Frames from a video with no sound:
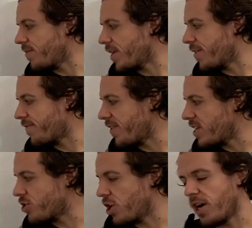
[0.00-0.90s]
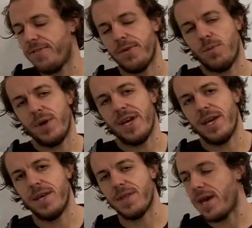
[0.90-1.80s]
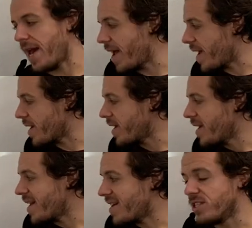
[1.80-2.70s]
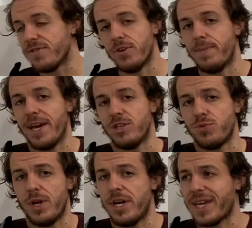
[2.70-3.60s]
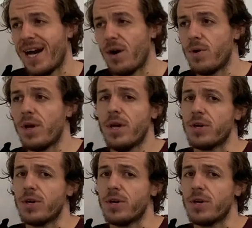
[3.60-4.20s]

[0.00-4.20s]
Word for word: we're going to finish off with a interval-based workout.